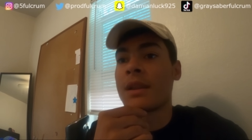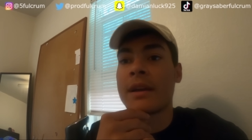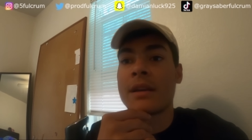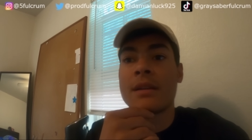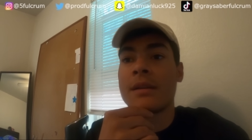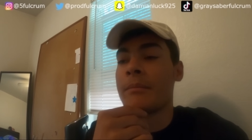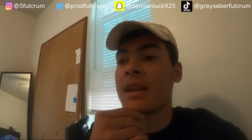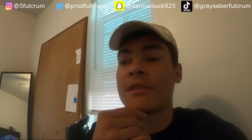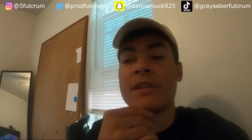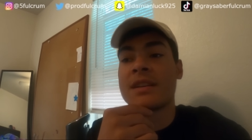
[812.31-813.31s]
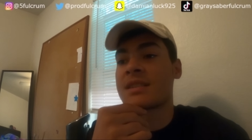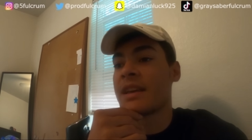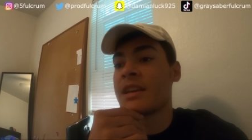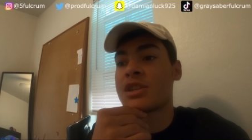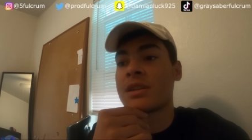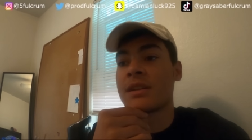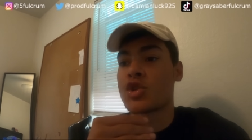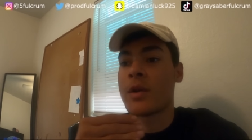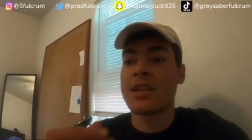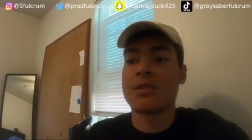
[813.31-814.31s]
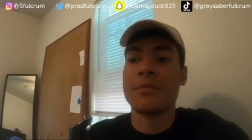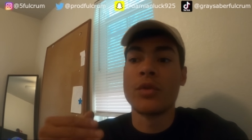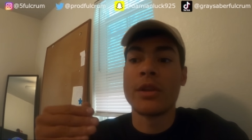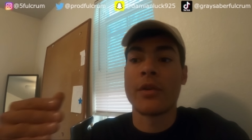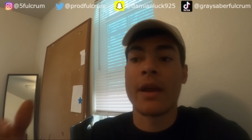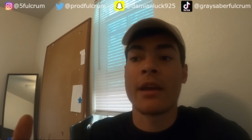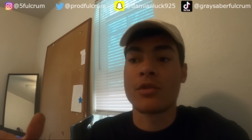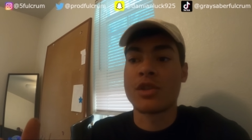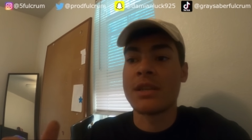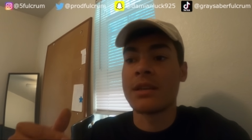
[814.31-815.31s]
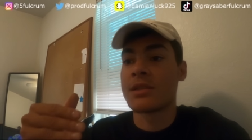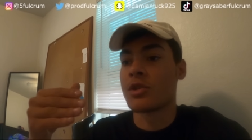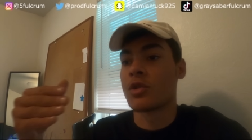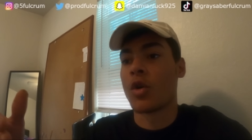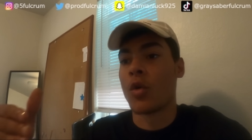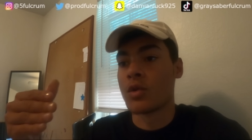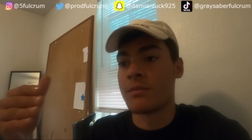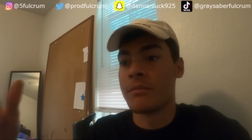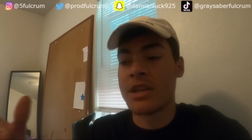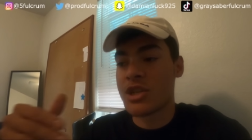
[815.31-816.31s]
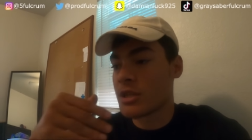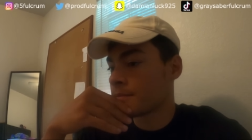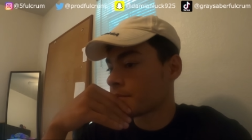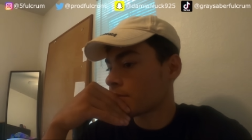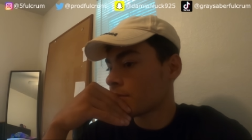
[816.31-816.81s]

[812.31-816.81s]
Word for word: Like, manifestation and transmuting your energy into your goals and mission,